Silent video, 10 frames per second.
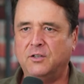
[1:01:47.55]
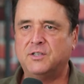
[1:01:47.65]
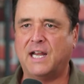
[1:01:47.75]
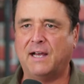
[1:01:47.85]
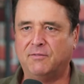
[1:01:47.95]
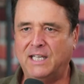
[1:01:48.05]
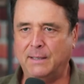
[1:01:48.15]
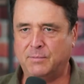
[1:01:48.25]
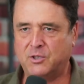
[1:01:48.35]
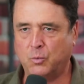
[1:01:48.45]
He used to have
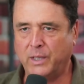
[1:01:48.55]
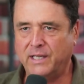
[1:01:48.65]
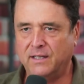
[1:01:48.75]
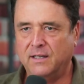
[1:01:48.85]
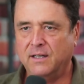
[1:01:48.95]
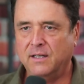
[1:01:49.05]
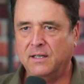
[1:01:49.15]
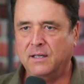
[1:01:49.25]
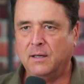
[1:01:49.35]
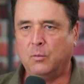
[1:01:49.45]
"Keep Sweet,"
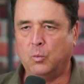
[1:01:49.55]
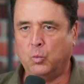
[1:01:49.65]
yes,